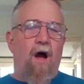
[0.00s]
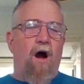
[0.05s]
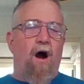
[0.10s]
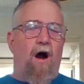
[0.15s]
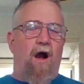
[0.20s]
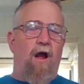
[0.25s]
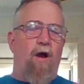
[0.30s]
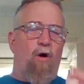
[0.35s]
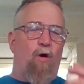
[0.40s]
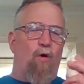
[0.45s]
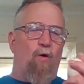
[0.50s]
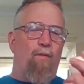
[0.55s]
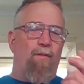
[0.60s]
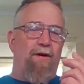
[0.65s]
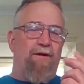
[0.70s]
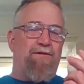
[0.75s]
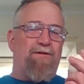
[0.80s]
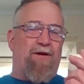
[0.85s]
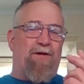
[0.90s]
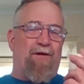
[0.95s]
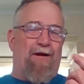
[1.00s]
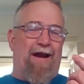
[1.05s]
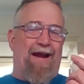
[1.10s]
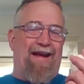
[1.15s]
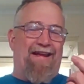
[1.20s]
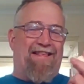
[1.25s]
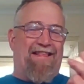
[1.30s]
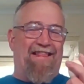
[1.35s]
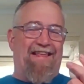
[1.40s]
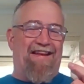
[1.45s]
I almost
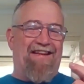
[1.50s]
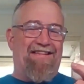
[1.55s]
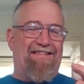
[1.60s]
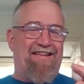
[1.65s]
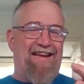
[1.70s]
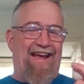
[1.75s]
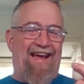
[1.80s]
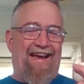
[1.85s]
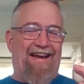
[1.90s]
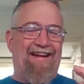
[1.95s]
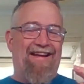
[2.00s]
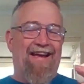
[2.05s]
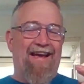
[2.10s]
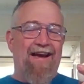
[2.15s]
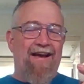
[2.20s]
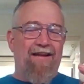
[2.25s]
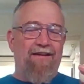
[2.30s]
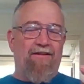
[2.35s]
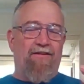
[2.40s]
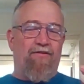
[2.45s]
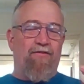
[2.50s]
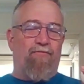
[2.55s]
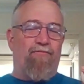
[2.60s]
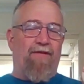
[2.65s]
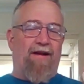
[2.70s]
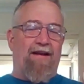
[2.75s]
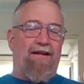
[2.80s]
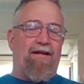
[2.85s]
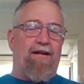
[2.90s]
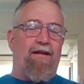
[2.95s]
cracked this egg
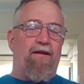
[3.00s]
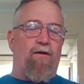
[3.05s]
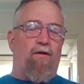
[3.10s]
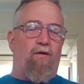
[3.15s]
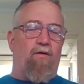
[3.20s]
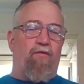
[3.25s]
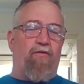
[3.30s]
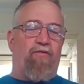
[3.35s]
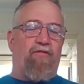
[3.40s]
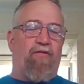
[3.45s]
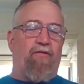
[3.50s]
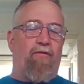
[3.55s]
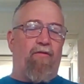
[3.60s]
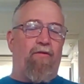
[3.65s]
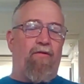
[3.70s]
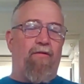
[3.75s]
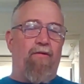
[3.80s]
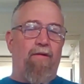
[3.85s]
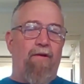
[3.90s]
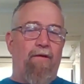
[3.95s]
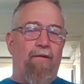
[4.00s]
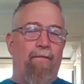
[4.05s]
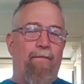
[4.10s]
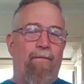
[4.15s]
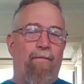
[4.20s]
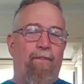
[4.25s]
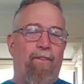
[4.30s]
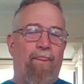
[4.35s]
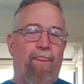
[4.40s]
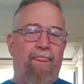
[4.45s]
directly onto
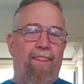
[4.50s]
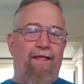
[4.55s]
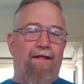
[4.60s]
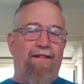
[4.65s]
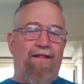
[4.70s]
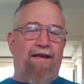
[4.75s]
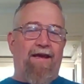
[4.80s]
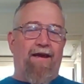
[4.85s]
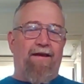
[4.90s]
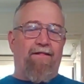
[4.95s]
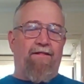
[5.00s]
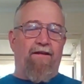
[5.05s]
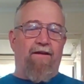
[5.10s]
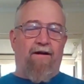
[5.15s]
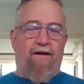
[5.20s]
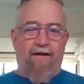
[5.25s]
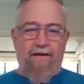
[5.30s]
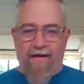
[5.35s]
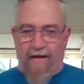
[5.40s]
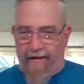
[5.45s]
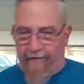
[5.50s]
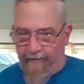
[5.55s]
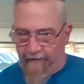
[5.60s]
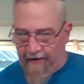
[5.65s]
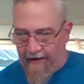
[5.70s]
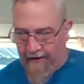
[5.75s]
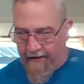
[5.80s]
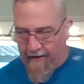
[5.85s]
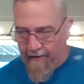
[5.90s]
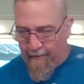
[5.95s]
the egg that I'd left
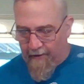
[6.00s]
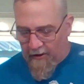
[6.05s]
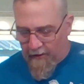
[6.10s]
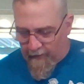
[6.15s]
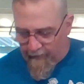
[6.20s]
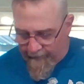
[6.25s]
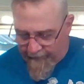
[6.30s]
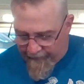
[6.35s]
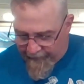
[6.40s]
in the bowl.